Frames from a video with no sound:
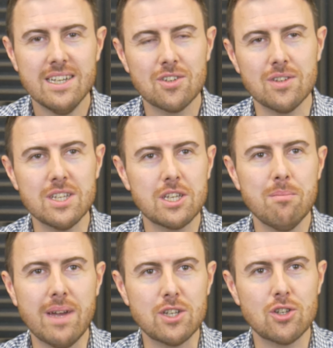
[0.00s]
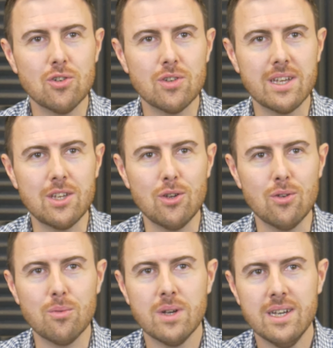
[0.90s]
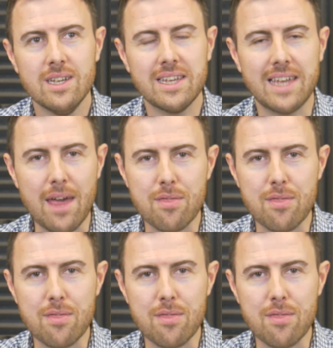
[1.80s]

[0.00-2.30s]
So this can make sure that you get